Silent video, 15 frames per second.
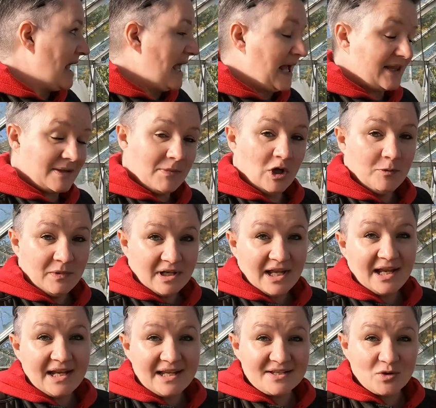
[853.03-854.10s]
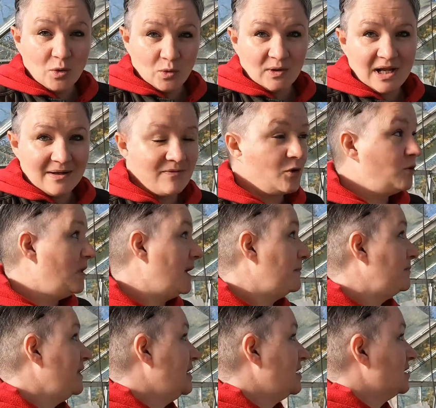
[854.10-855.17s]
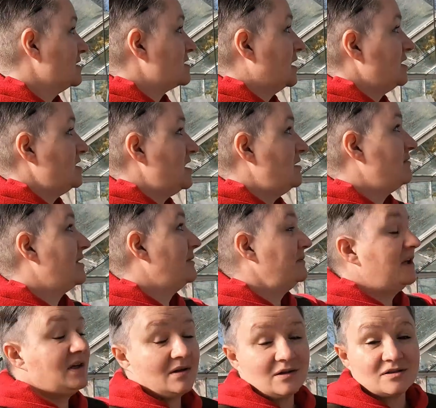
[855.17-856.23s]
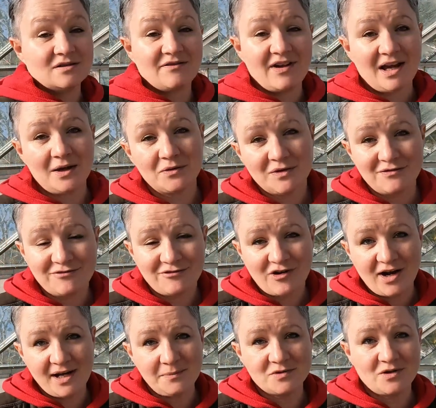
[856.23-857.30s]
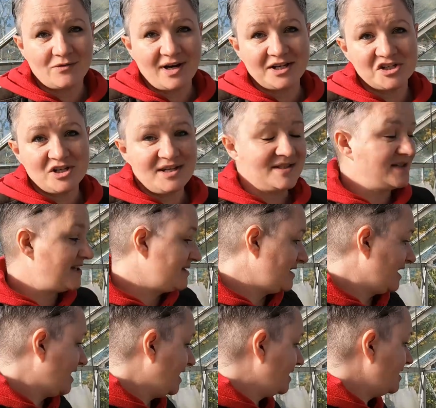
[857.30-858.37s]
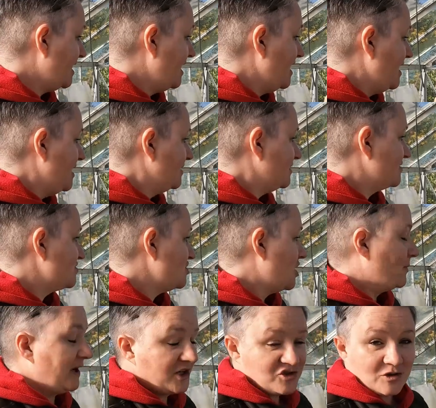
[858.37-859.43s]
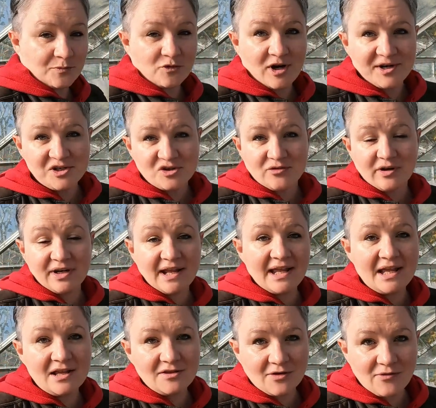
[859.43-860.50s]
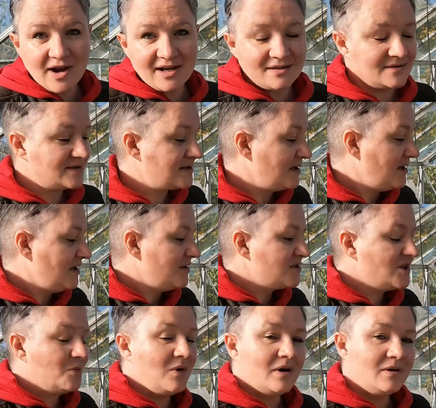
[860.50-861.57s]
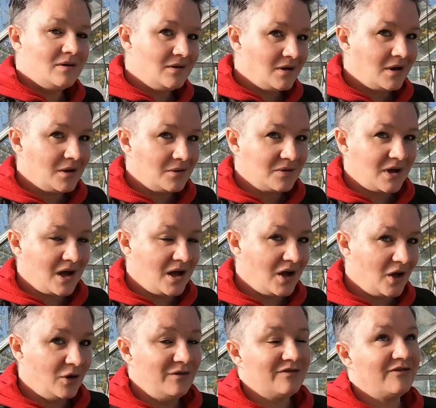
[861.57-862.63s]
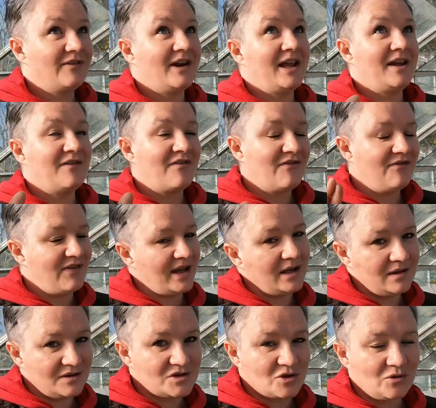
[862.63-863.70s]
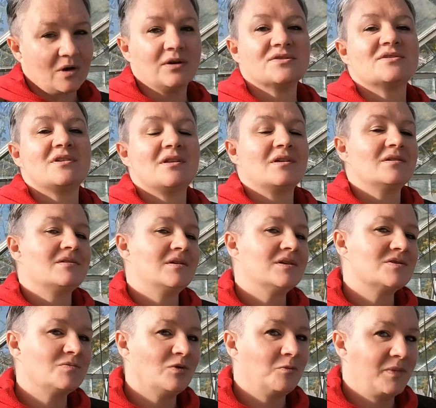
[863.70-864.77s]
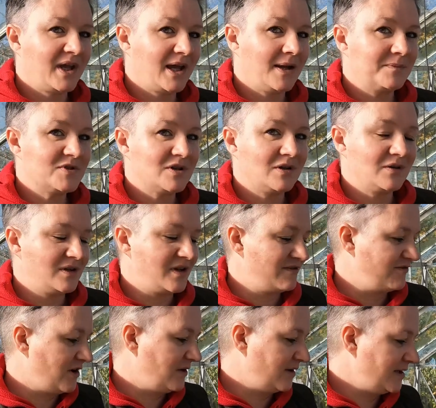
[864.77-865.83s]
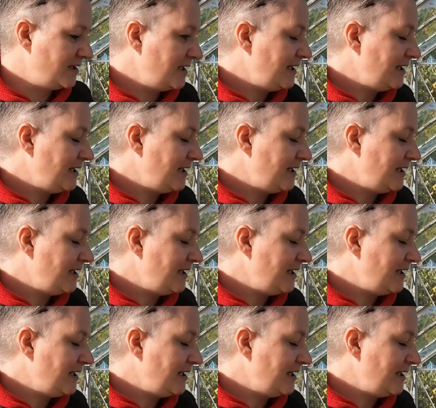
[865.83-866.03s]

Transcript: At the moment it is all level, because I know that because of how the frames are actually sitting in, there's no extra pressure on either ends, so I know that hopefully, fingers crossed, that this will be absolutely fine.